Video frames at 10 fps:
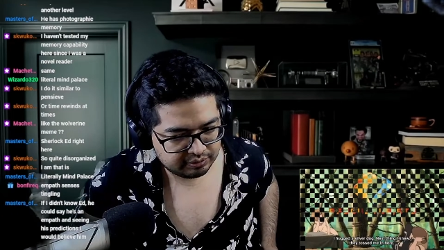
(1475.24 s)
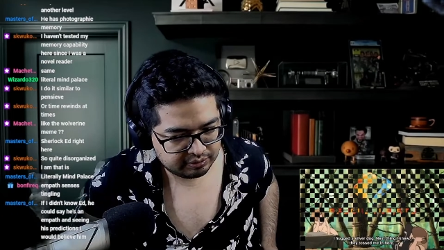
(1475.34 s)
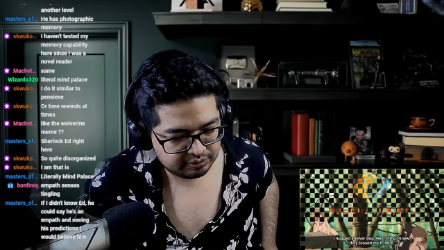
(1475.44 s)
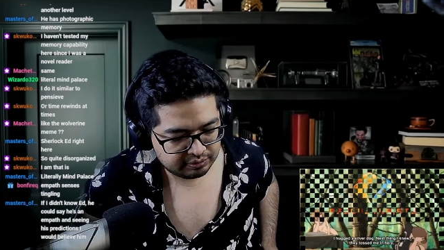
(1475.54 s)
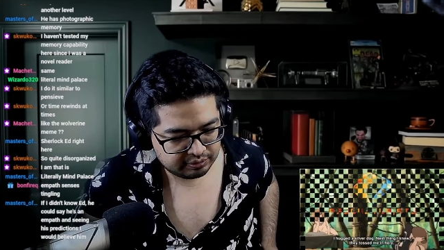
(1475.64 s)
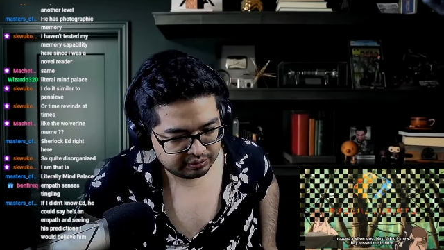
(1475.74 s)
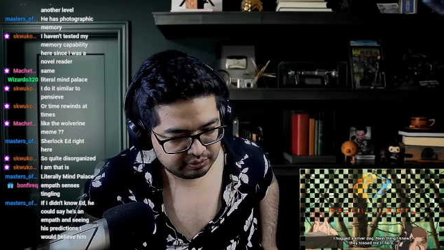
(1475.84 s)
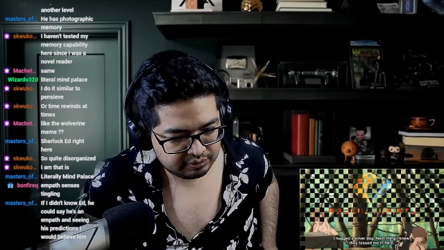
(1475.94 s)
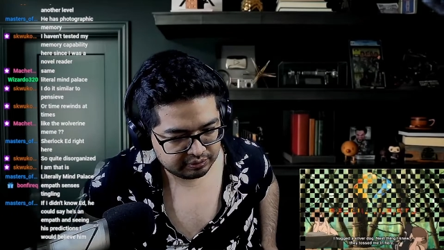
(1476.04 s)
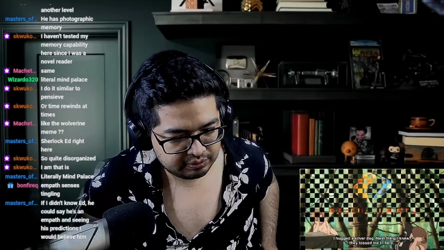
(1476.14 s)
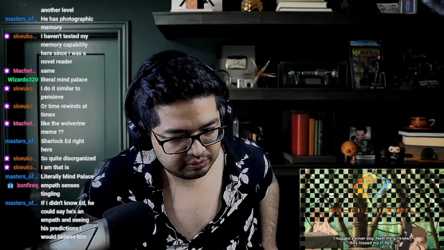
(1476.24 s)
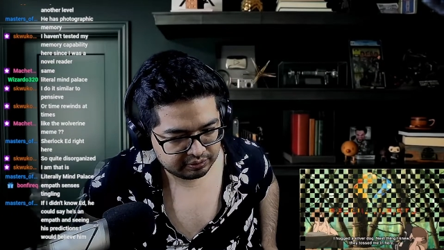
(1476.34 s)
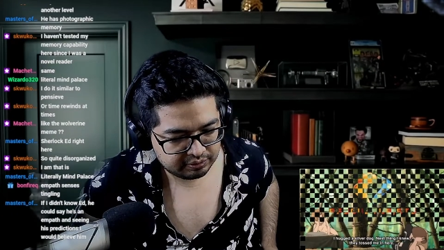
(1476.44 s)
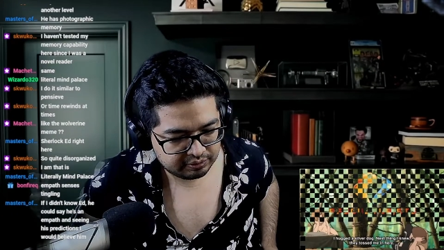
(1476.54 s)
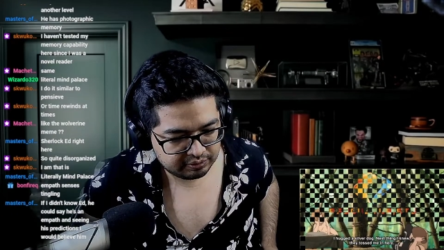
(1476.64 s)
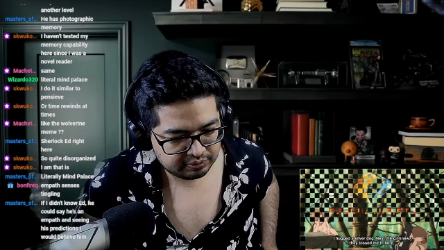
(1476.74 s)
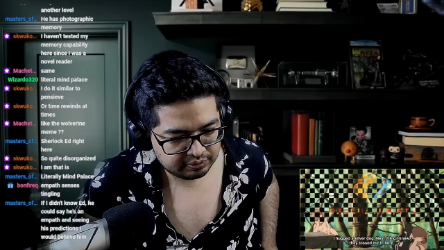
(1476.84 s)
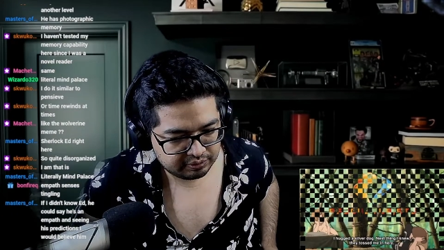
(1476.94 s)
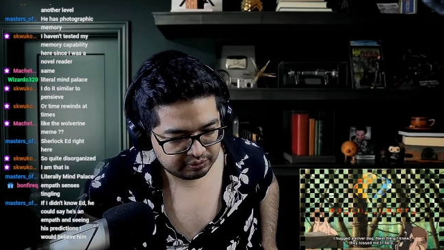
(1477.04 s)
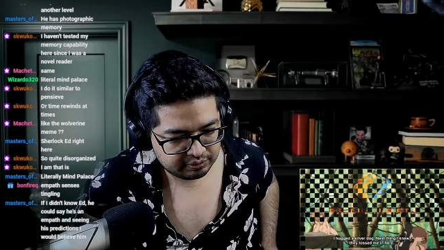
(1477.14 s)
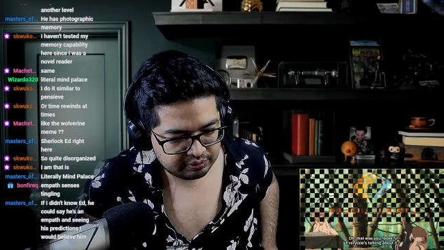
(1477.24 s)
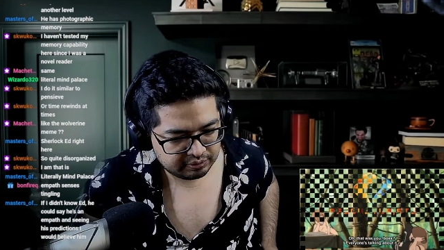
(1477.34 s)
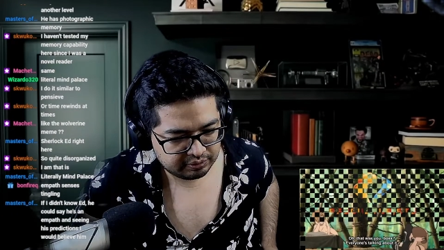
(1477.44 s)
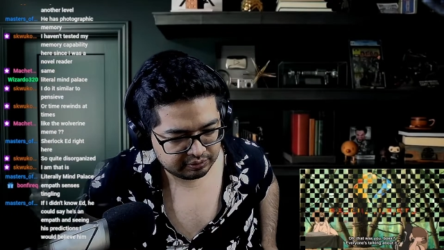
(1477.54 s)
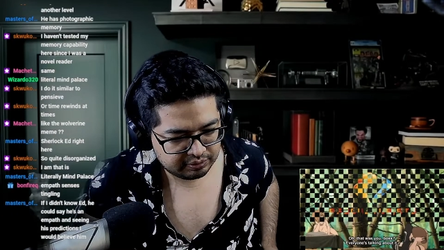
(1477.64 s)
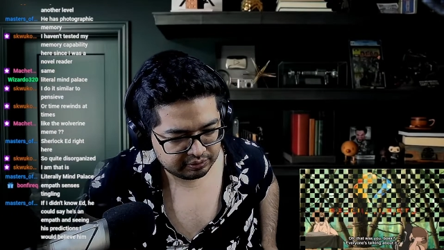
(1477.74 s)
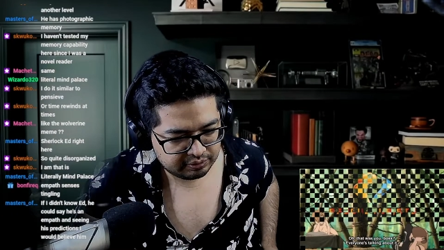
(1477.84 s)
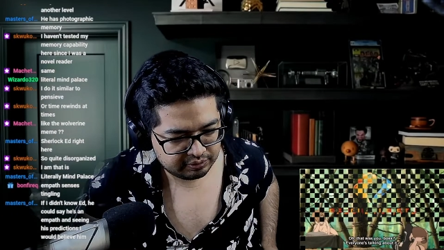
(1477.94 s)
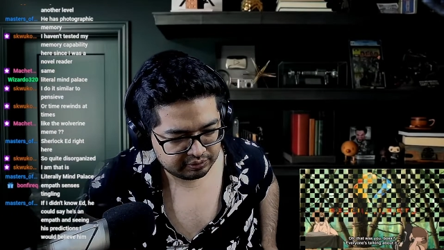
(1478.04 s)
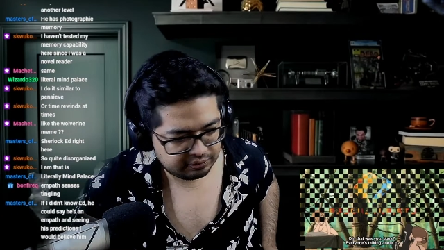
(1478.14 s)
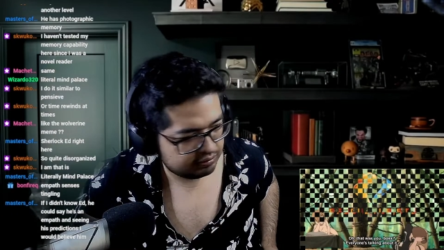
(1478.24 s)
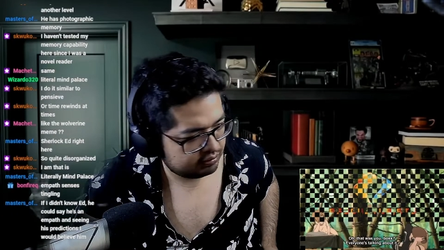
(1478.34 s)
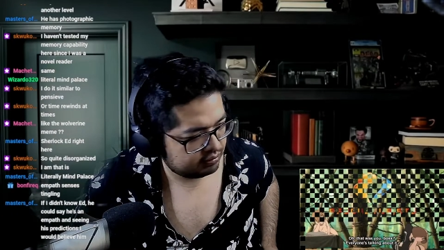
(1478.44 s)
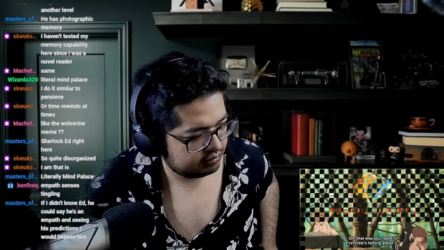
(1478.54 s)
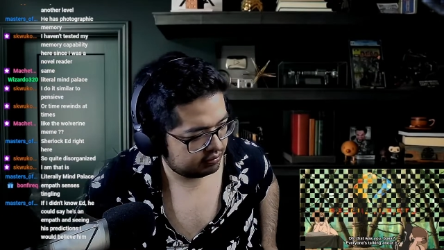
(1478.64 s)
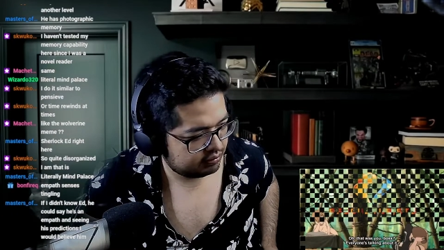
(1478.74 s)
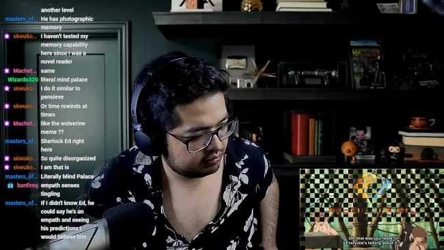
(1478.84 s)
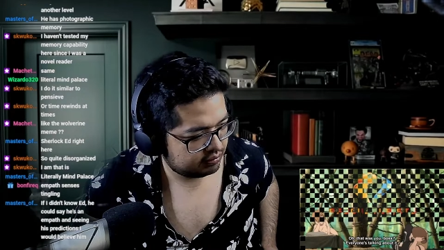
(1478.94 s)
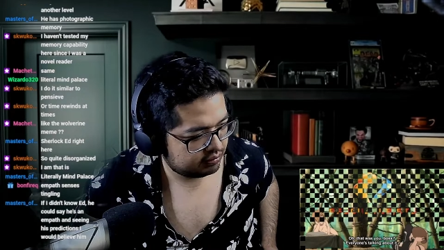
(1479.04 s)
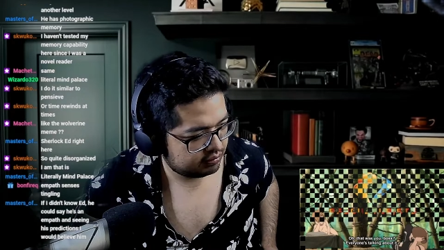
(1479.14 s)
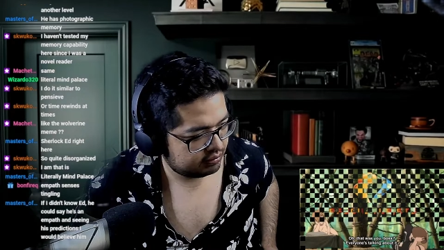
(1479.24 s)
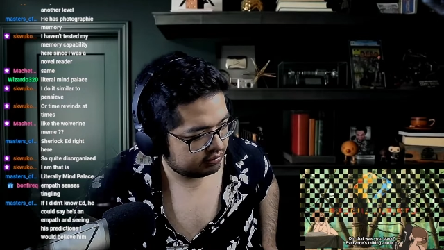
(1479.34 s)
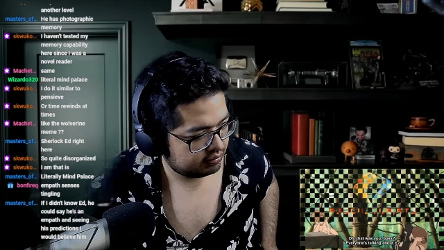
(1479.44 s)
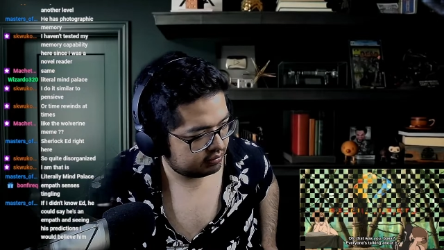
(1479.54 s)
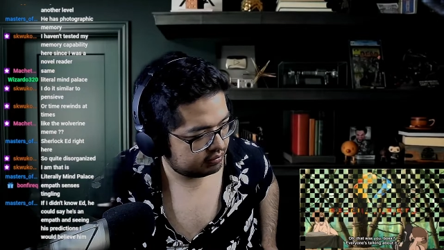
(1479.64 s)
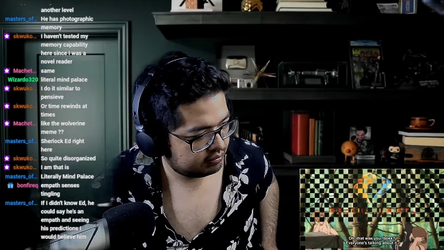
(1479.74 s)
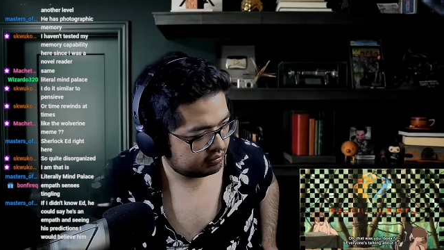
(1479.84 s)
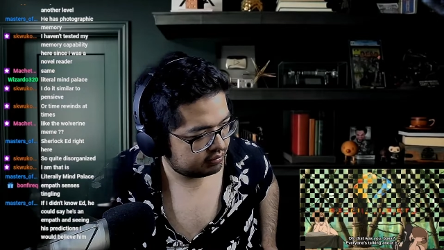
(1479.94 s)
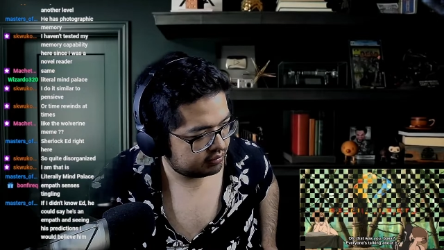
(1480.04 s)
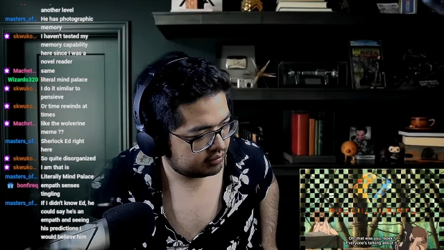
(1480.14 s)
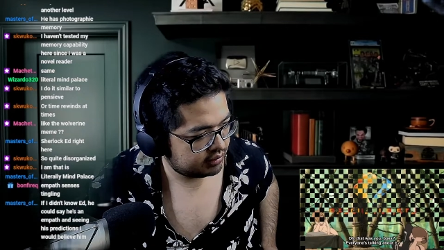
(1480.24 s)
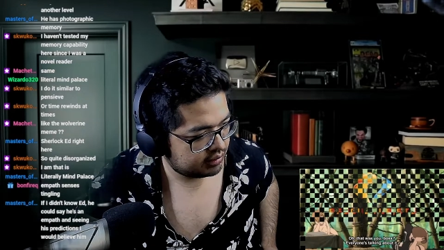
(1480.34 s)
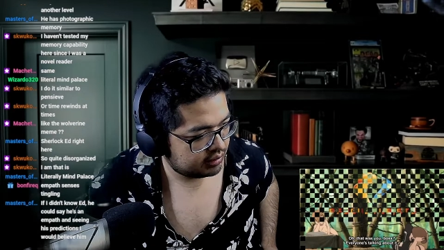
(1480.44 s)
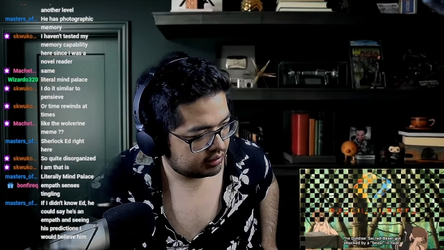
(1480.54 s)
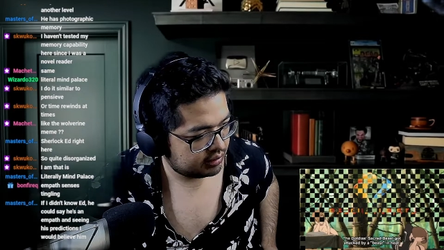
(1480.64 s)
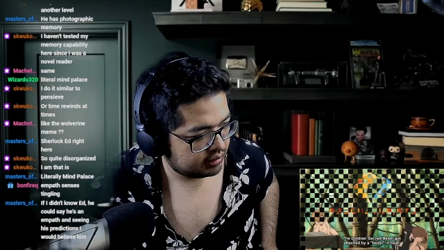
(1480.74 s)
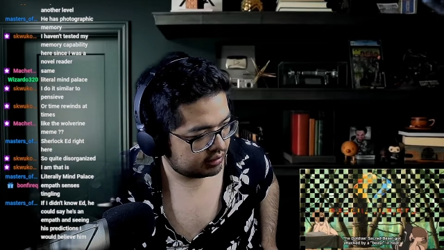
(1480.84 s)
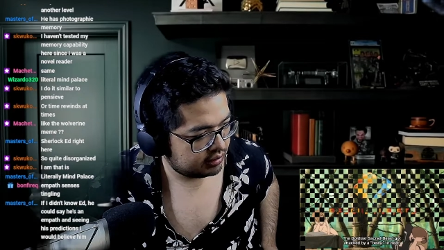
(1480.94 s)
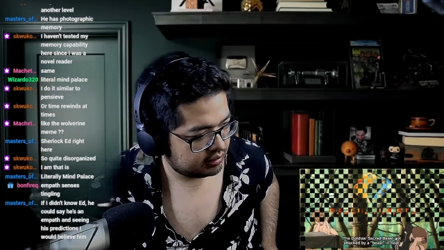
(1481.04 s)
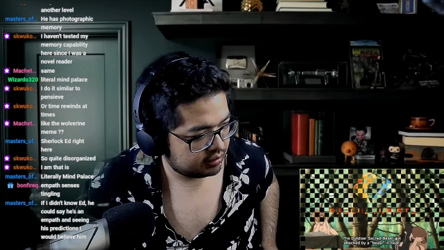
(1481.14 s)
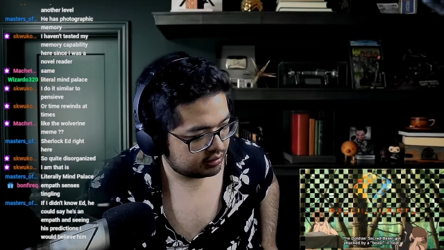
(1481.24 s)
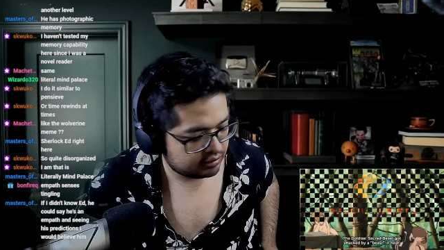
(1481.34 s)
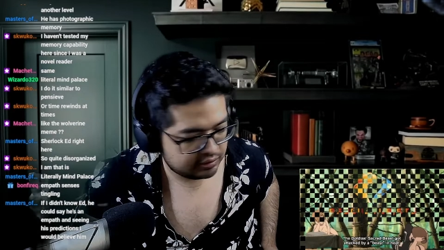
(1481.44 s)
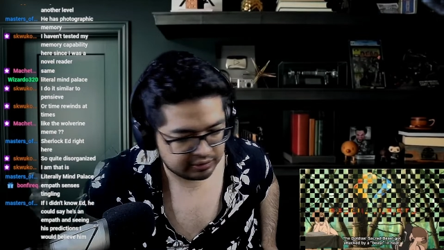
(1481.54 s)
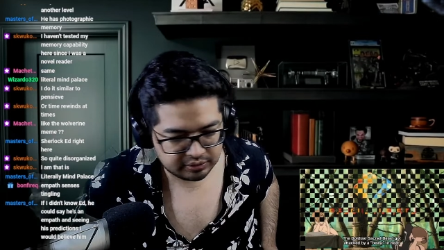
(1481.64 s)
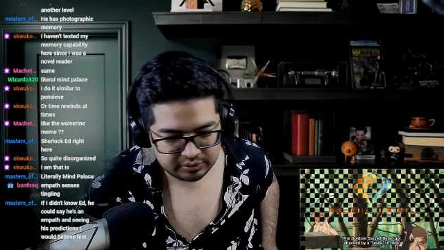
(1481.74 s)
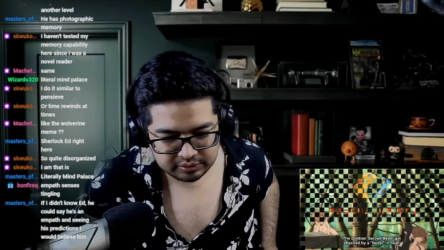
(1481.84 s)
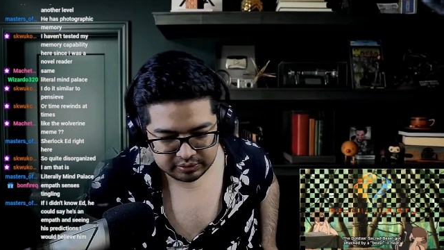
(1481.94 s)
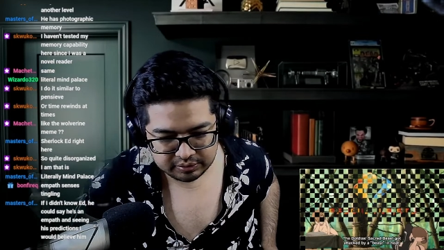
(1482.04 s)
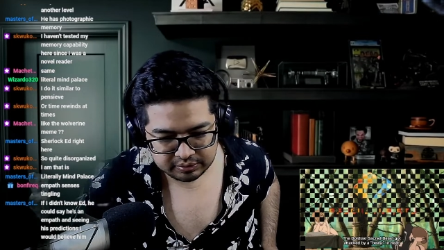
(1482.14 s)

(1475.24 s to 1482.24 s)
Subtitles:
No one is speaking in this clip.